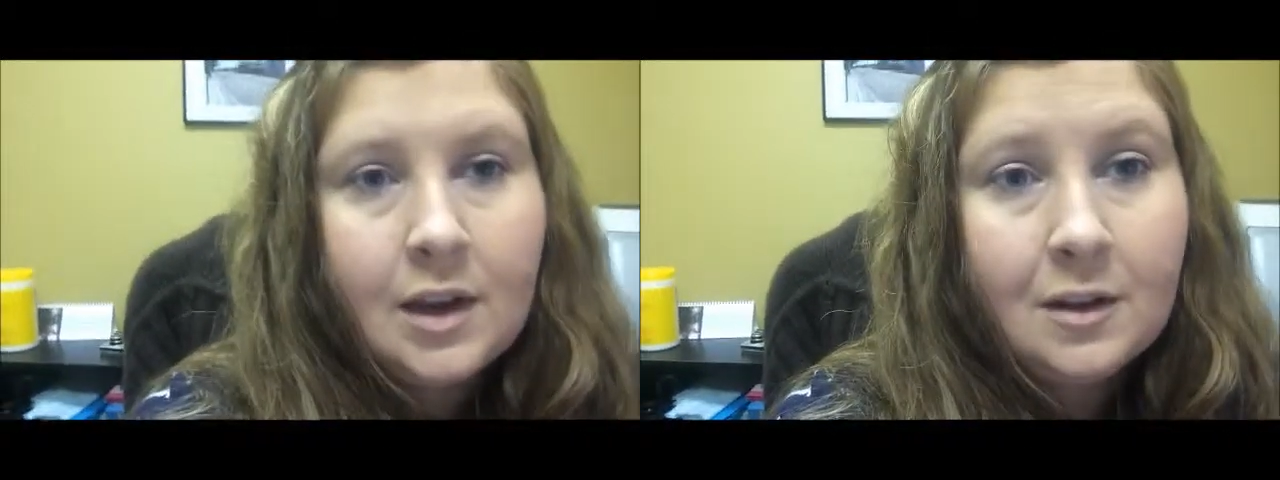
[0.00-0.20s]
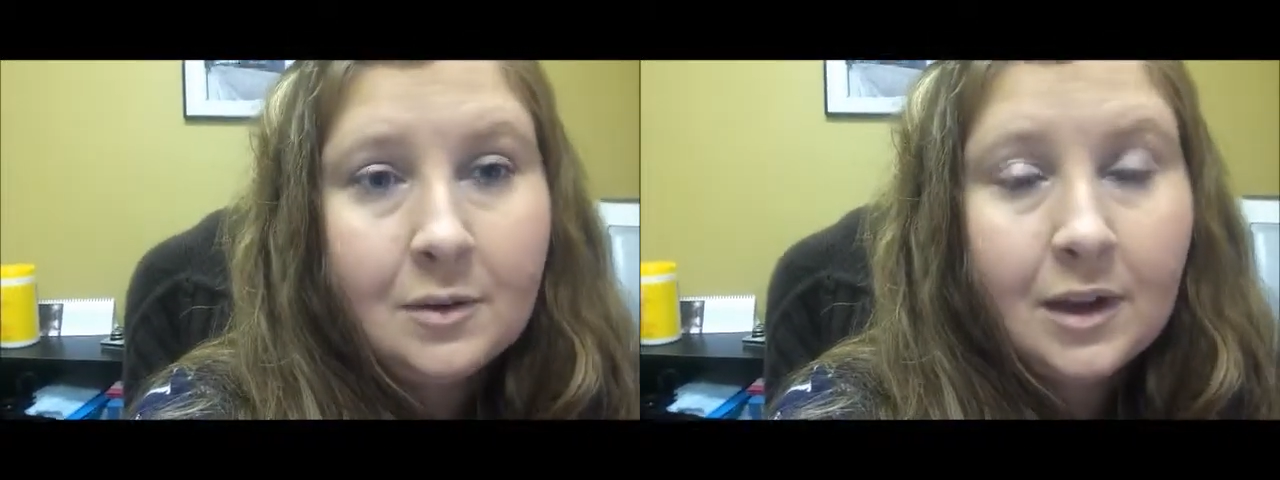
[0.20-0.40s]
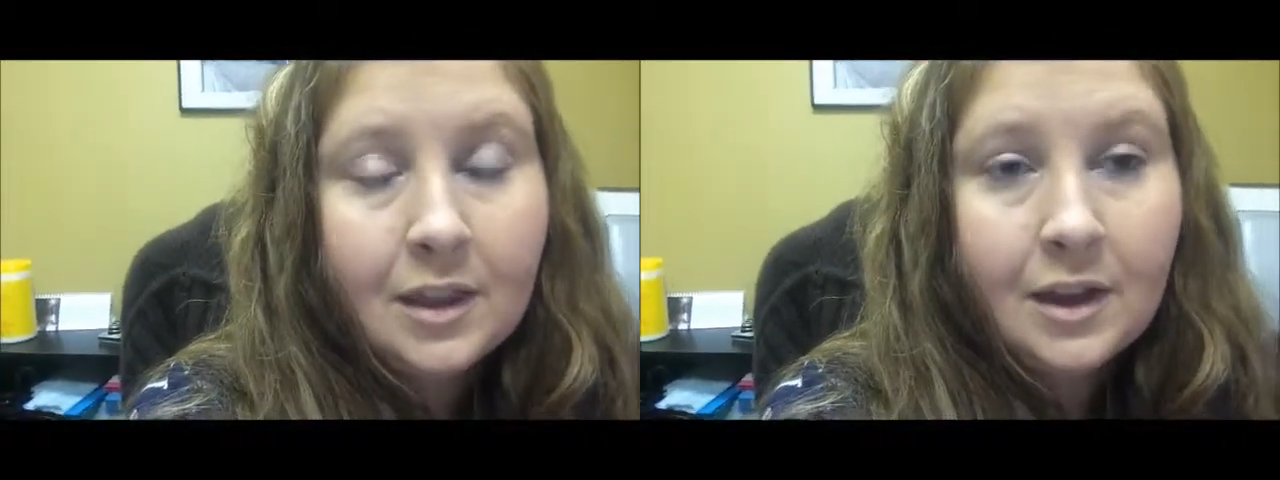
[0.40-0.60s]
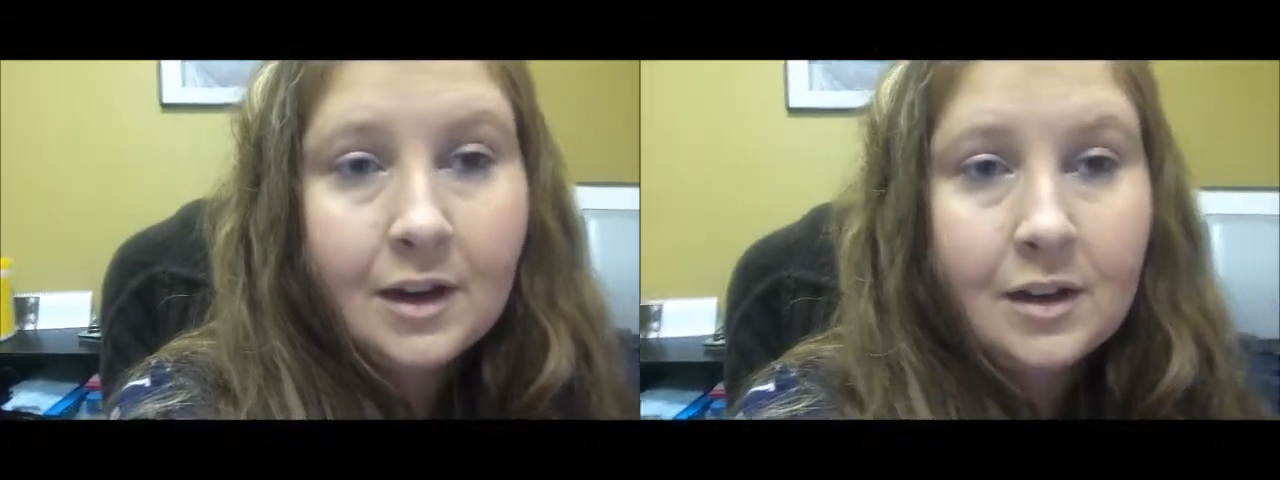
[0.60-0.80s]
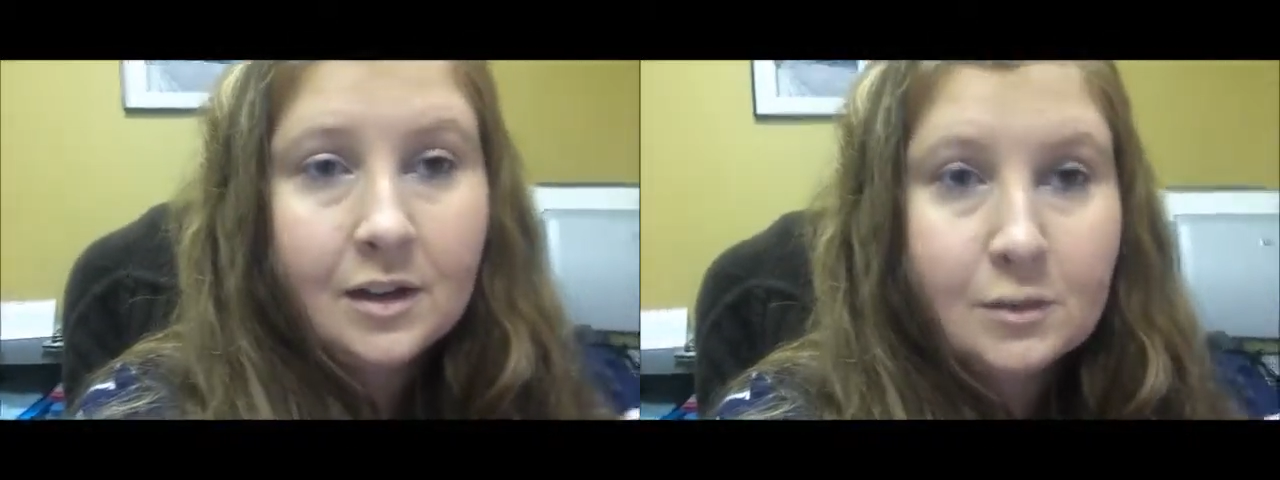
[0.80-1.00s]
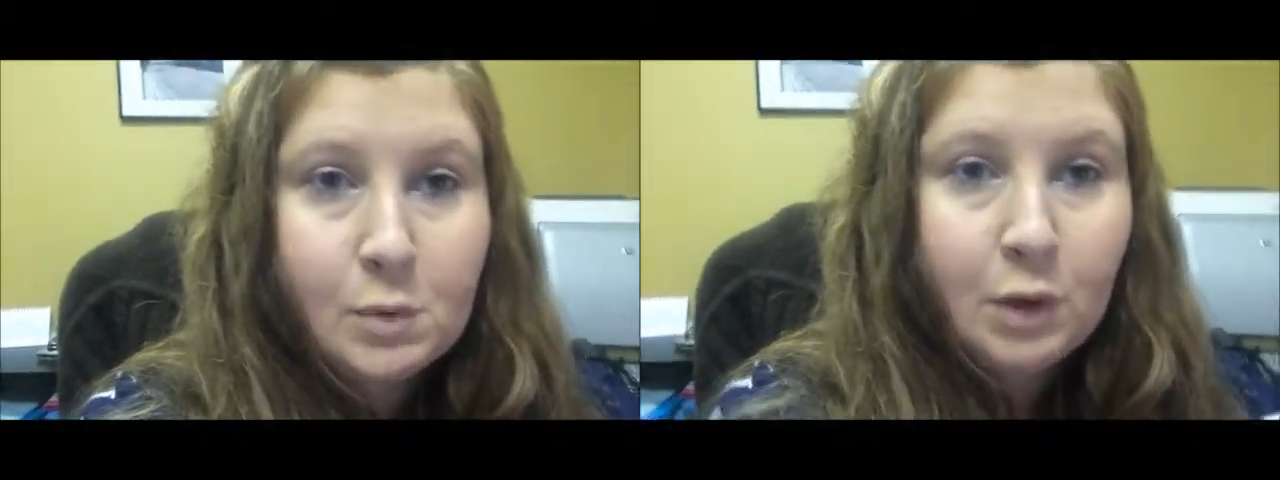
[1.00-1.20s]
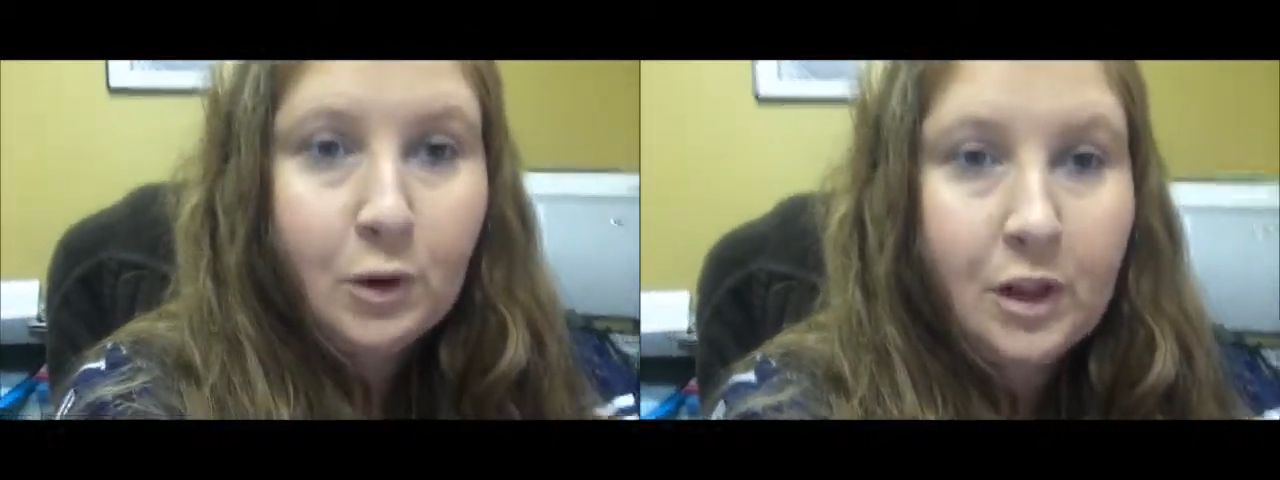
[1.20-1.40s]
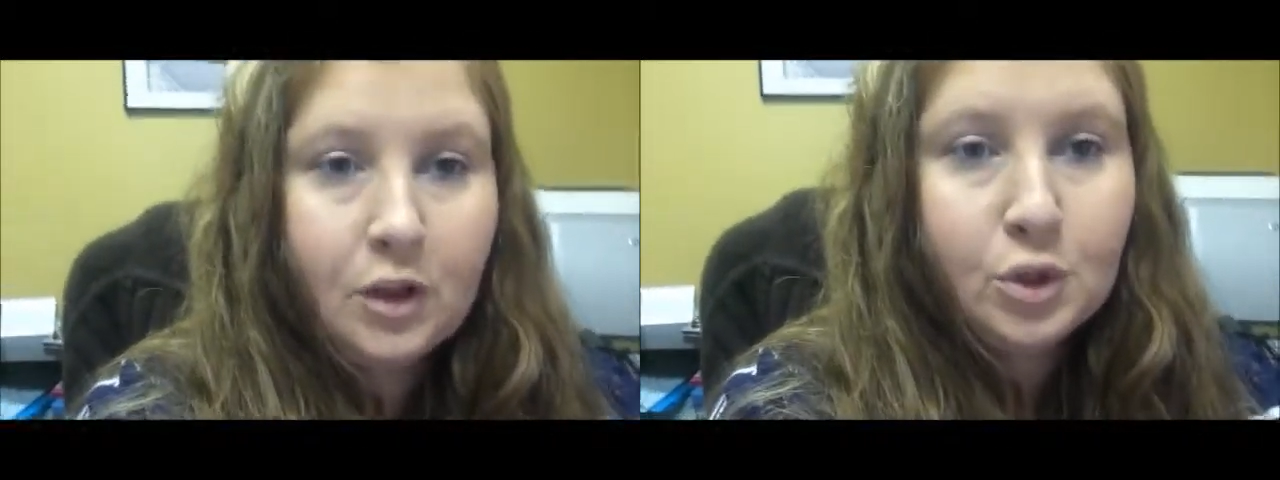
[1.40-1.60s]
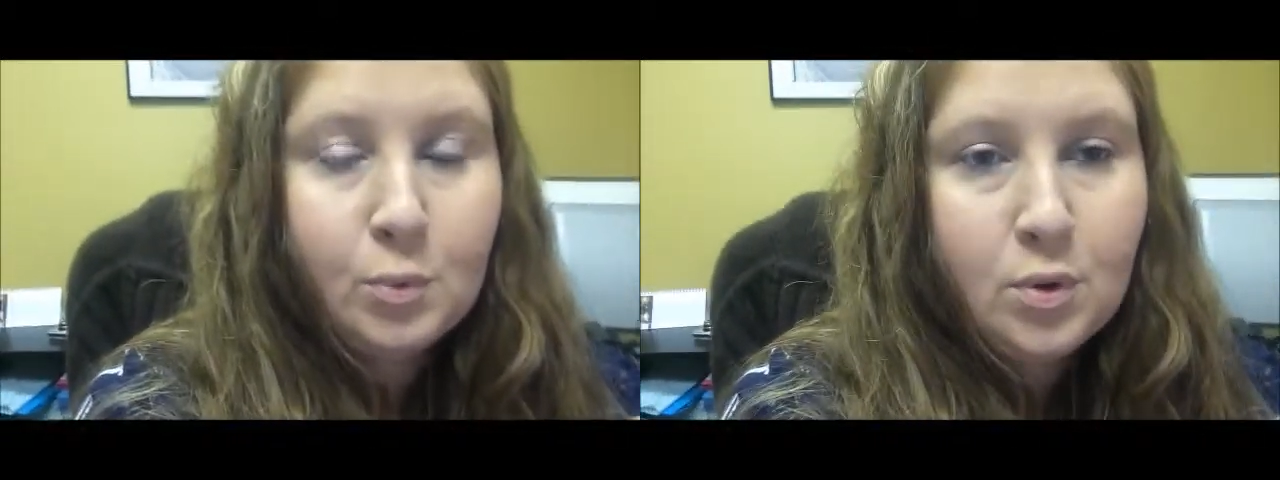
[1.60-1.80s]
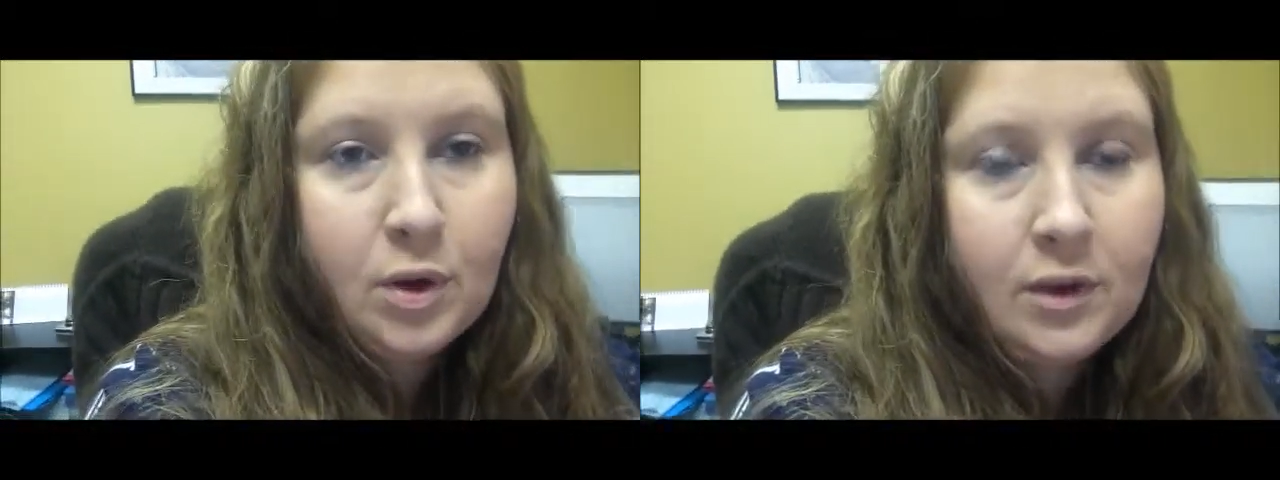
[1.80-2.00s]
Anyway, that is my weight loss
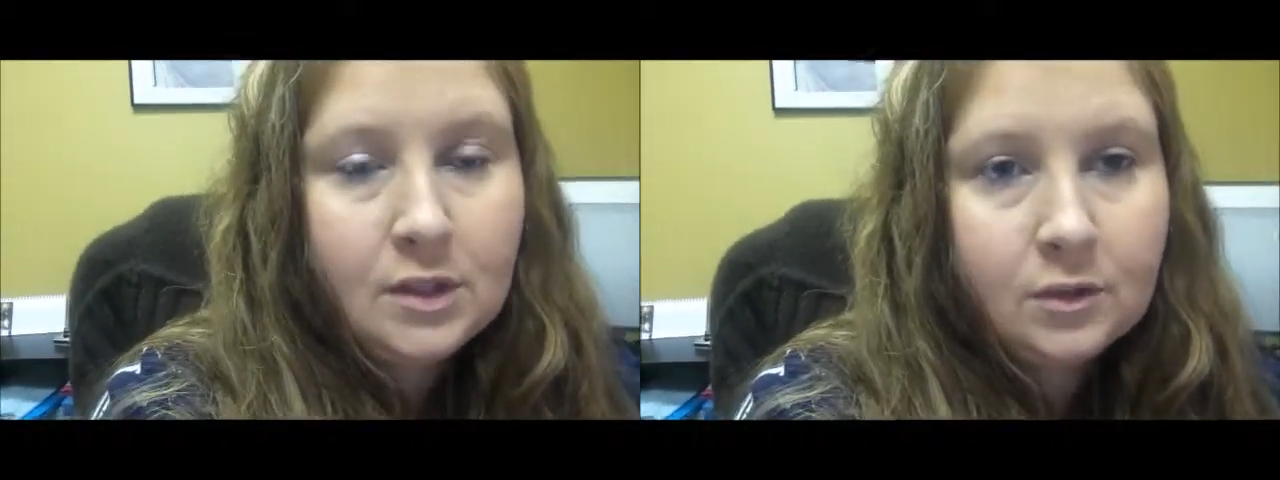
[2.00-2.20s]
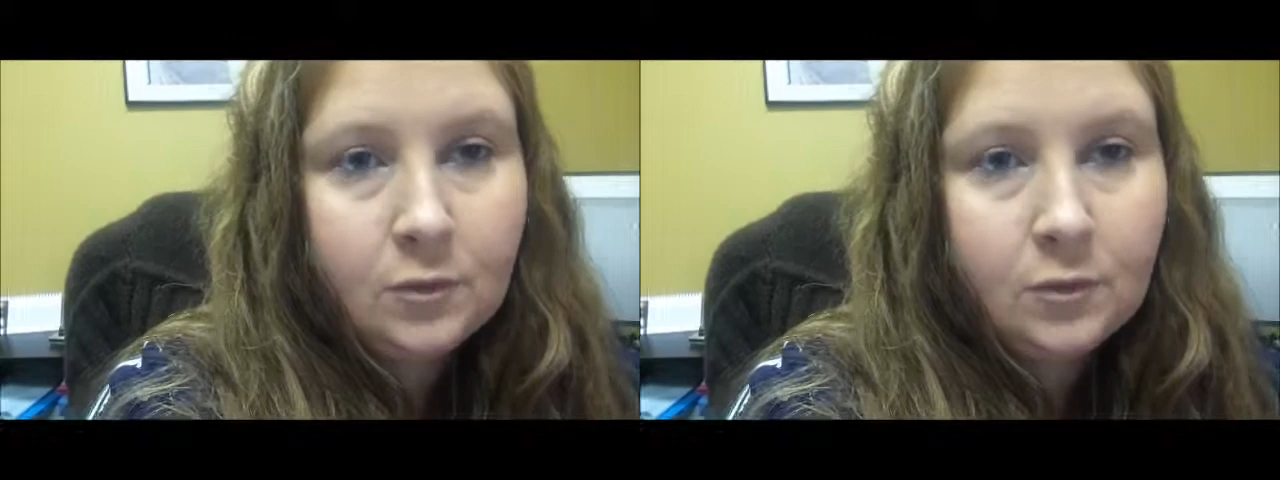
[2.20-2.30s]
point